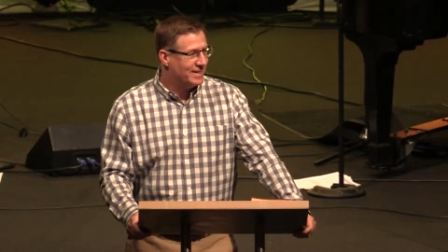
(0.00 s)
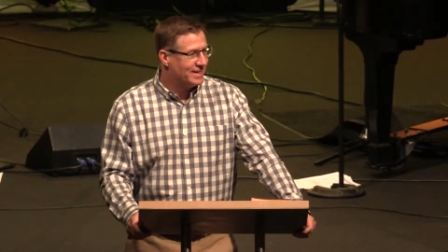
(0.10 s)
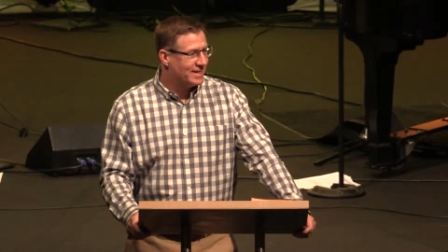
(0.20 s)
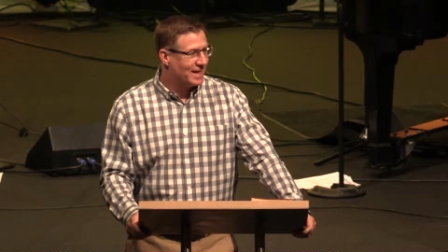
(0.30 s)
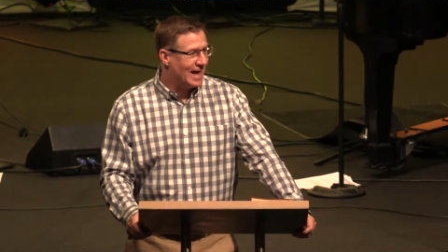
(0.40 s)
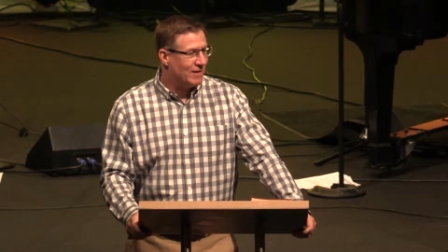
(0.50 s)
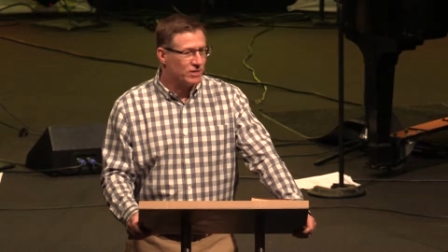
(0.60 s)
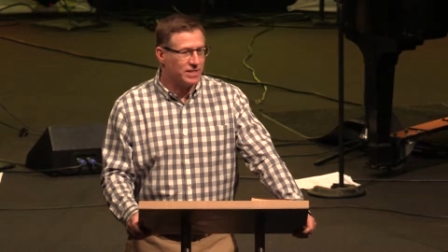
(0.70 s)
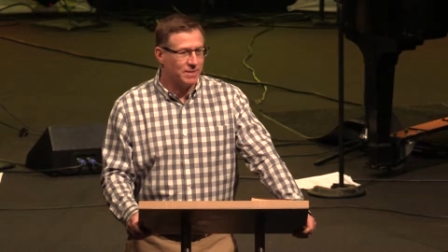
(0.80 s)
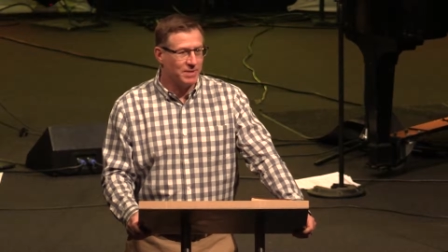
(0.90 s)
that allows
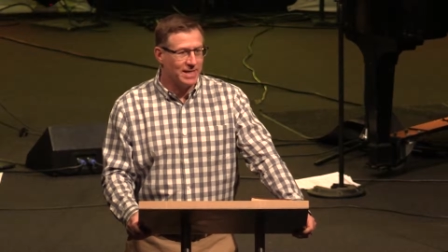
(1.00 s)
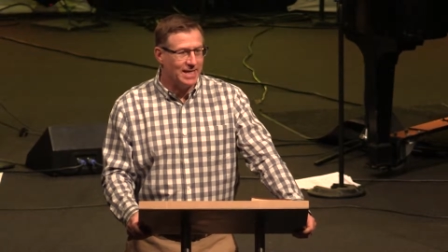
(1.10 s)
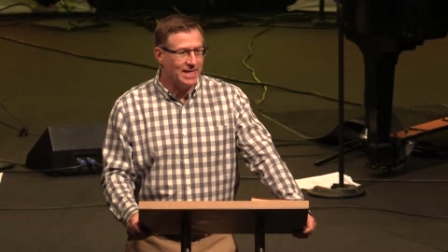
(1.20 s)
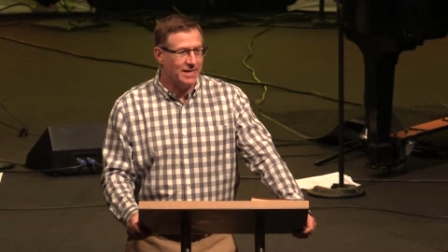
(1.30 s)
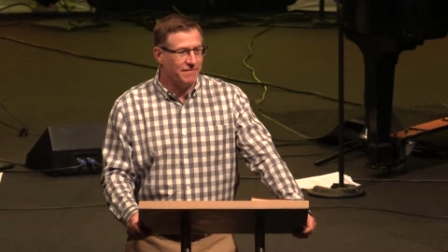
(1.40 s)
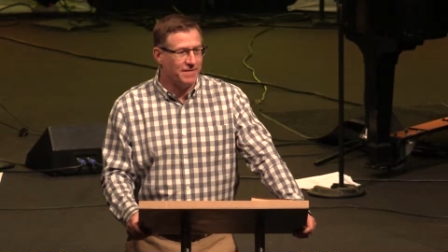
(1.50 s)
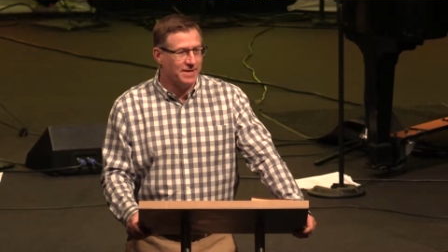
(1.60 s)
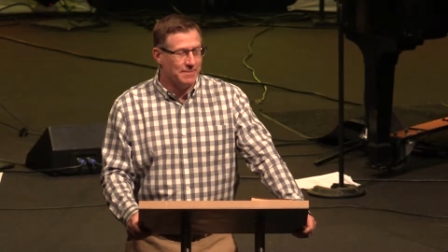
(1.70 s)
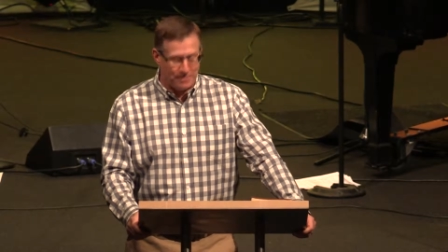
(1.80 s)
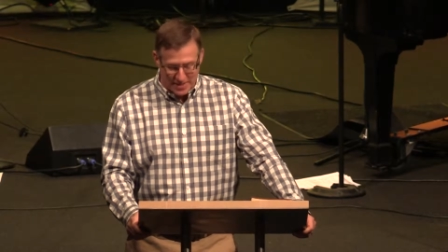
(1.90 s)
us to believe
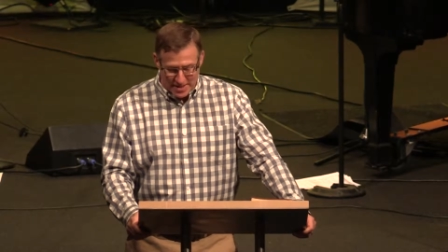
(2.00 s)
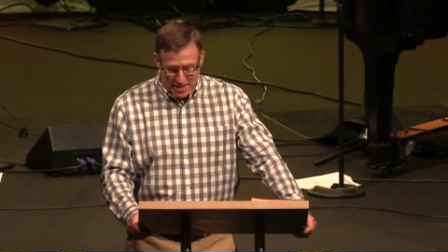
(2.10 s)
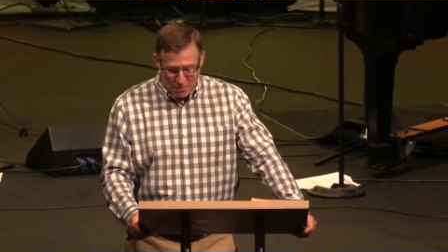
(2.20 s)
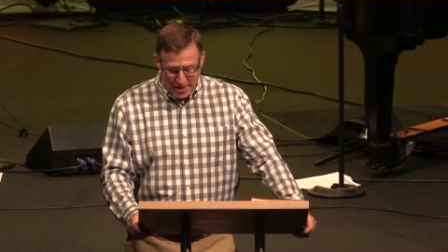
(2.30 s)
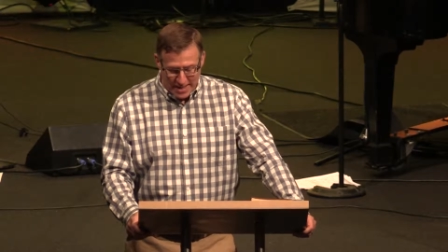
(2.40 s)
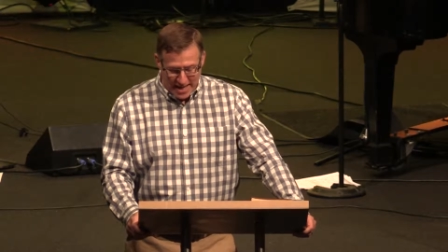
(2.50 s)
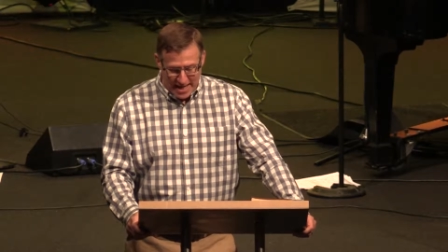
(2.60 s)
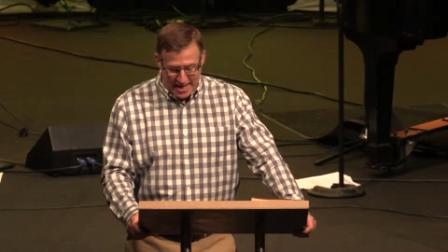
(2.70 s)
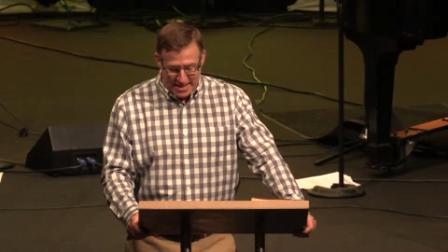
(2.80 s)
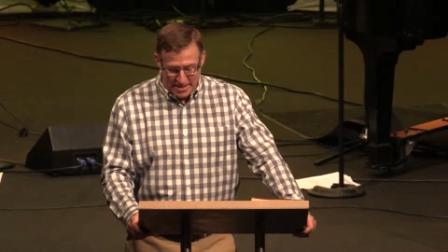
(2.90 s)
that one
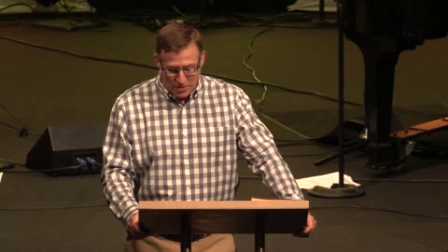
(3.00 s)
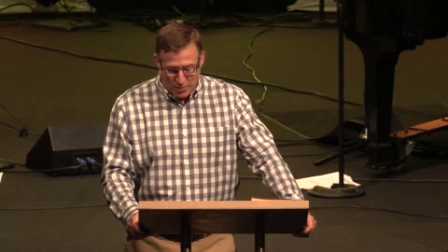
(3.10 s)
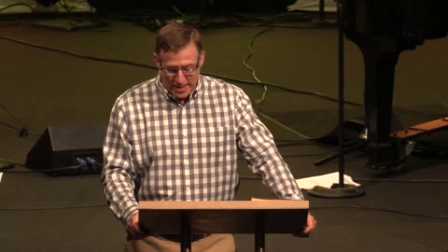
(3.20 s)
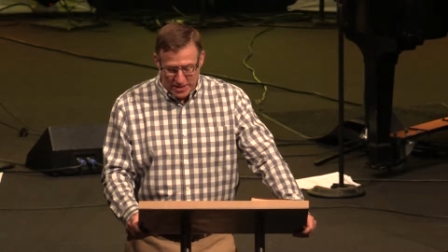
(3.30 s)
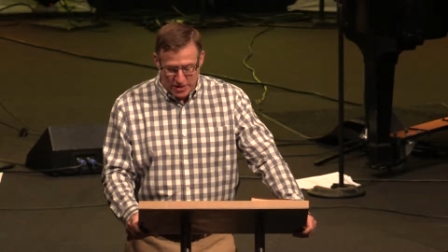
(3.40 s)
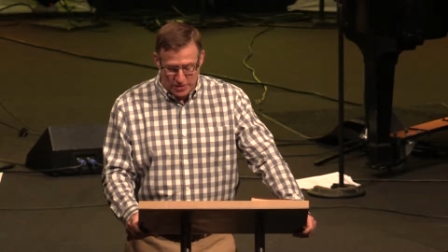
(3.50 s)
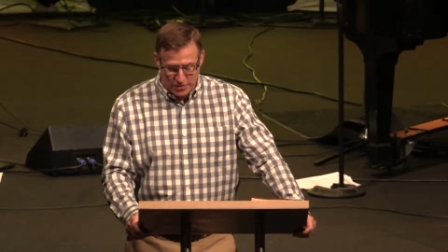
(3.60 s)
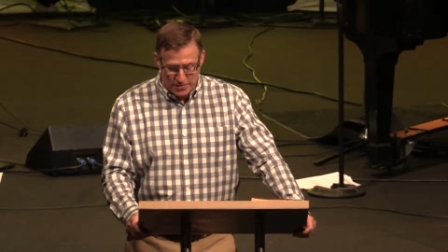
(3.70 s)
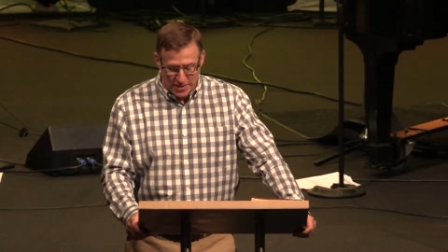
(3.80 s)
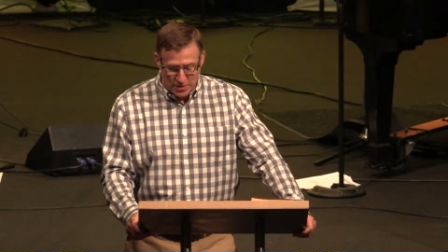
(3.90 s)
day we
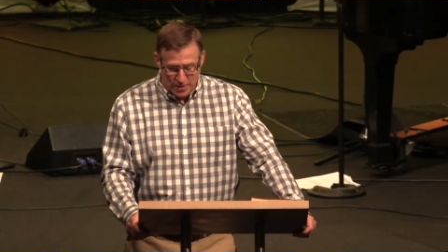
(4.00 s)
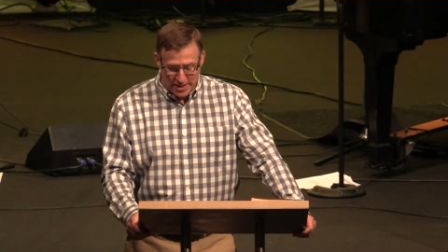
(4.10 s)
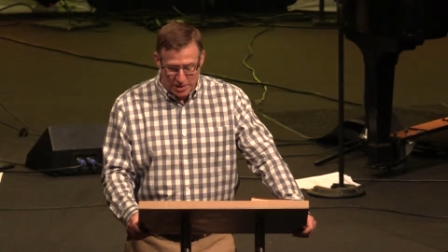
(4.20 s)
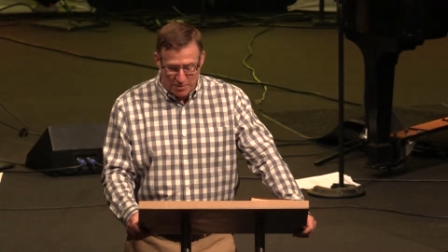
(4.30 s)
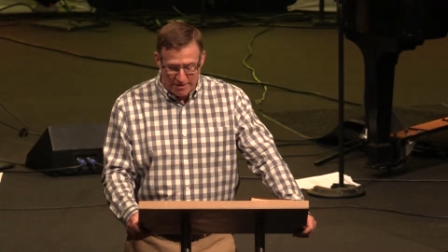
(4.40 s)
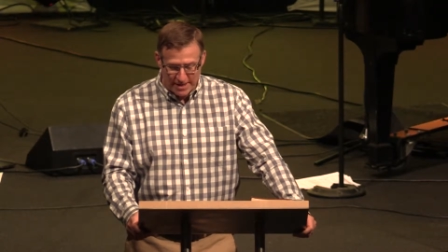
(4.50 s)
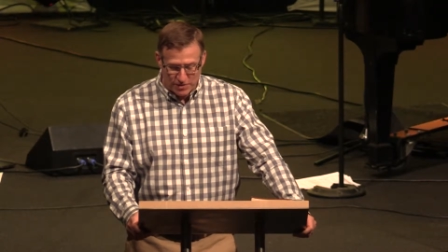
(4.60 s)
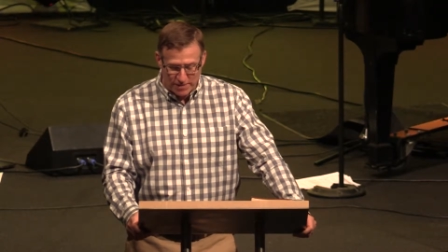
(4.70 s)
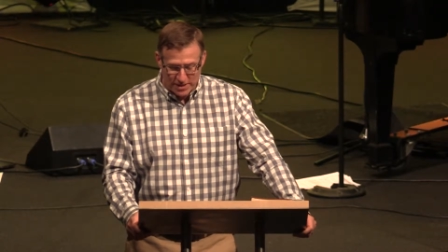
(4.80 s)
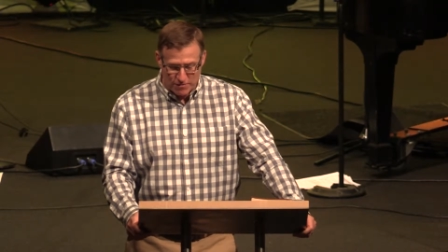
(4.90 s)
too will experience
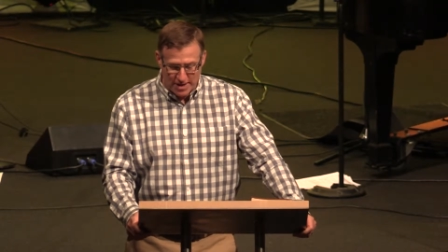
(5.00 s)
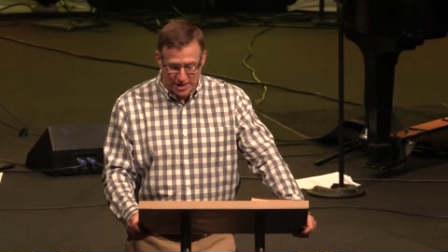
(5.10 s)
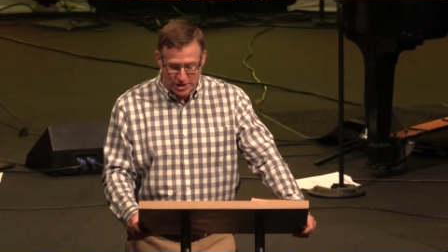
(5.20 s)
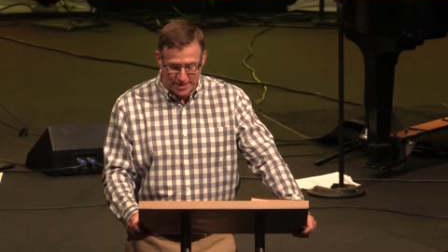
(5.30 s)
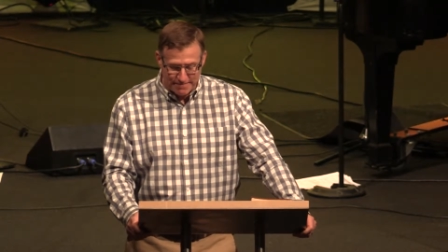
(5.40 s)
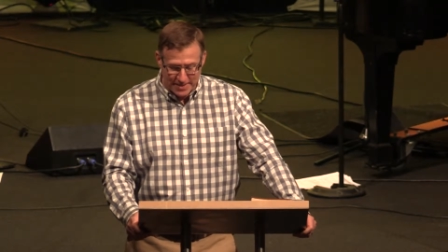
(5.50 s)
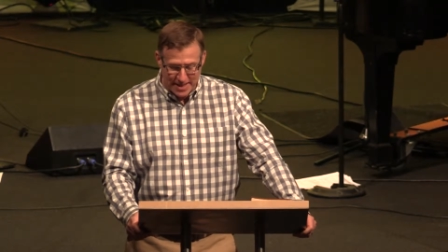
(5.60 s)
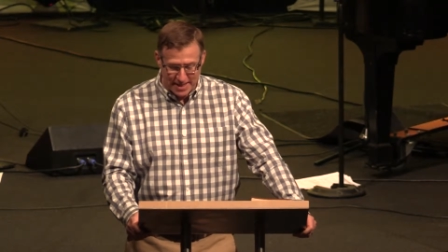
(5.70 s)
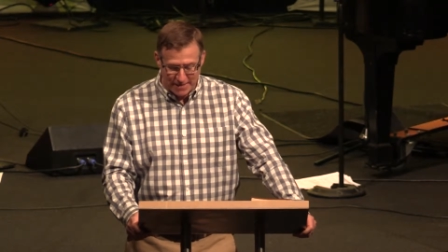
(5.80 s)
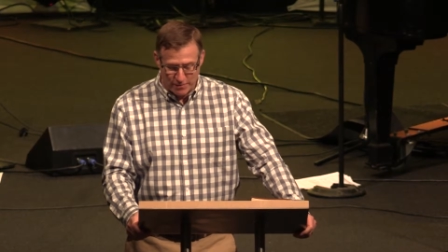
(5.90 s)
resurrection
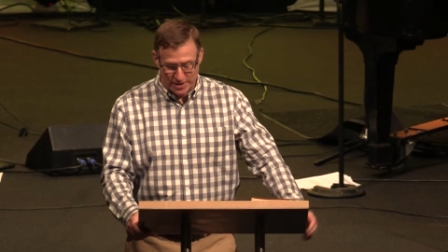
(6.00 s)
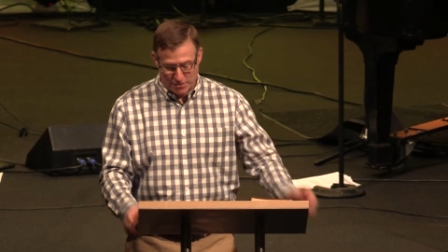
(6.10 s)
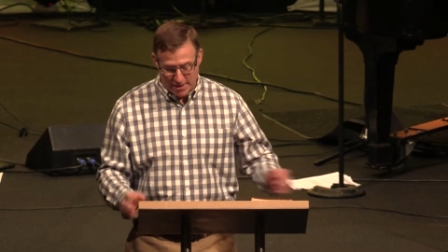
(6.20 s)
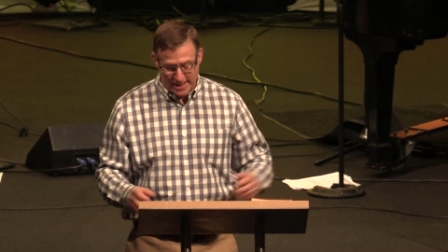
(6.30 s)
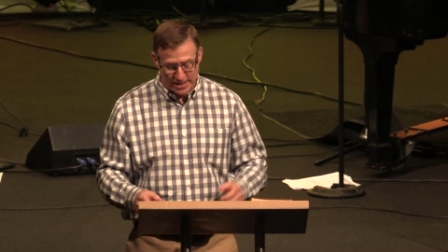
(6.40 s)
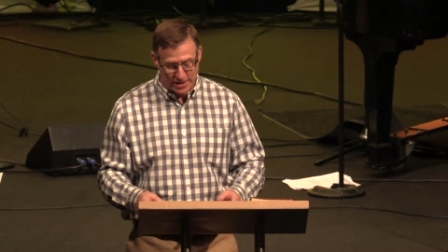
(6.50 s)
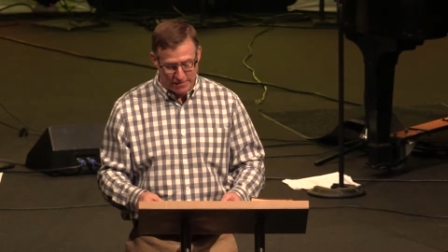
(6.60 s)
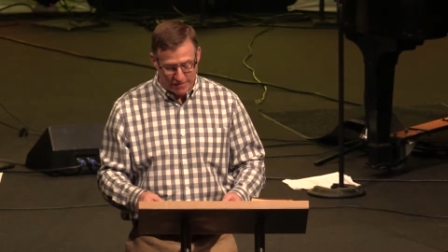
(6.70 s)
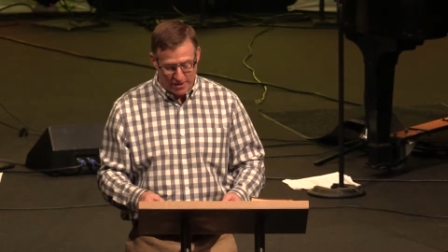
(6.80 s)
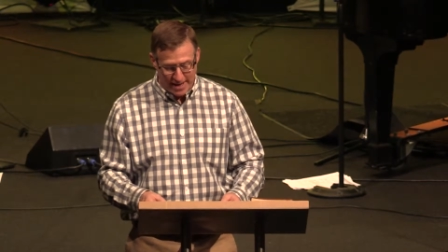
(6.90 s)
and live with Christ
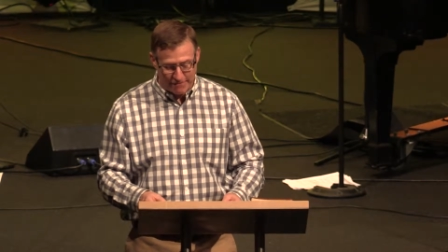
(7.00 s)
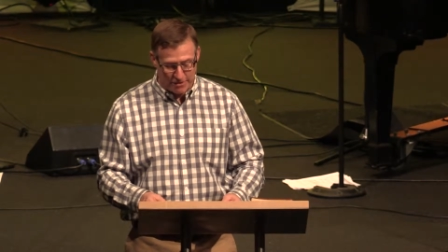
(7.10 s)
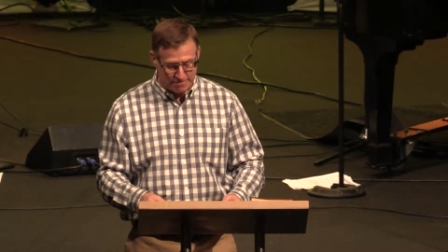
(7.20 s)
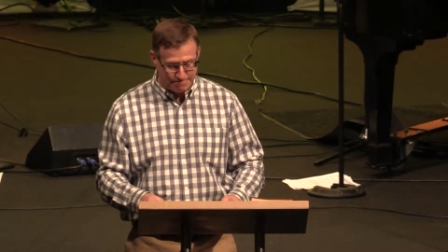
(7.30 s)
forever.